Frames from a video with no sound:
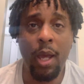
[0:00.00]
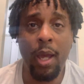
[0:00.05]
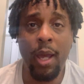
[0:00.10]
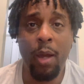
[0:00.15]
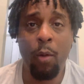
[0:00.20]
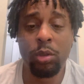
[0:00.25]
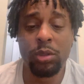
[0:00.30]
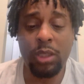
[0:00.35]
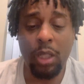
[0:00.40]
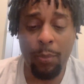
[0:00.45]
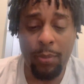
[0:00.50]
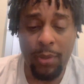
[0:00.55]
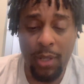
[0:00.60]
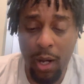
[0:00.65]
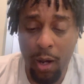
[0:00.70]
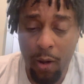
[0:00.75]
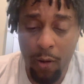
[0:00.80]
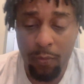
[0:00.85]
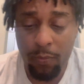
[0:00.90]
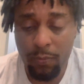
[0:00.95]
What's up,
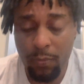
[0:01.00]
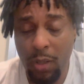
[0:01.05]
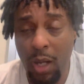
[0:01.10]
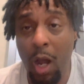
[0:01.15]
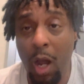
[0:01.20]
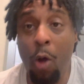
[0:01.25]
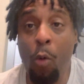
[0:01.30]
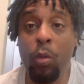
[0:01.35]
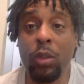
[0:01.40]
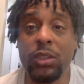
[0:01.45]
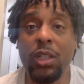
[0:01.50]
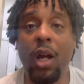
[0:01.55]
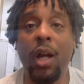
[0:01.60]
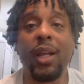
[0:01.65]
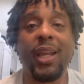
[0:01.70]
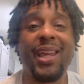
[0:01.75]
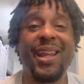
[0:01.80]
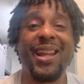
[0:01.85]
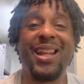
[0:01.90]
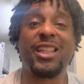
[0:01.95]
y'all? I don't want y'all to
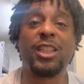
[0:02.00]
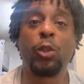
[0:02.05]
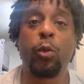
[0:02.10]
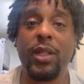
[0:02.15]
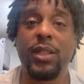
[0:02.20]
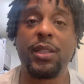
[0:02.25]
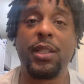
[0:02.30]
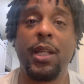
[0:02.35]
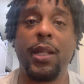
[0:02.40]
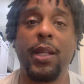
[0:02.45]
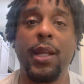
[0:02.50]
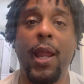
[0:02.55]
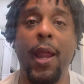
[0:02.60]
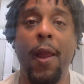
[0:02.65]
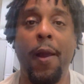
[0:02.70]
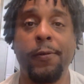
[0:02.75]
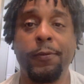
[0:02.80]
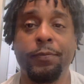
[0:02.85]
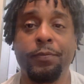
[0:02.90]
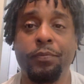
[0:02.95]
get it twisted
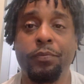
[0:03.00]
now.